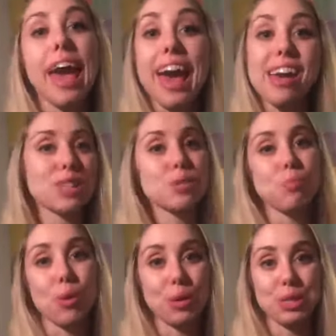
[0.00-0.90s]
and
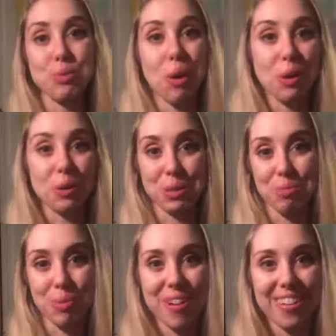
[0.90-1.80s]
explore what you want to
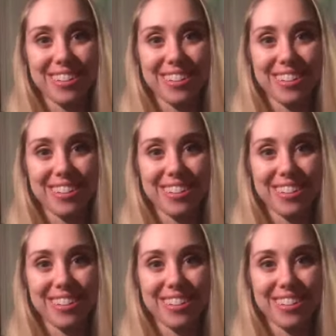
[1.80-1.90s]
explore.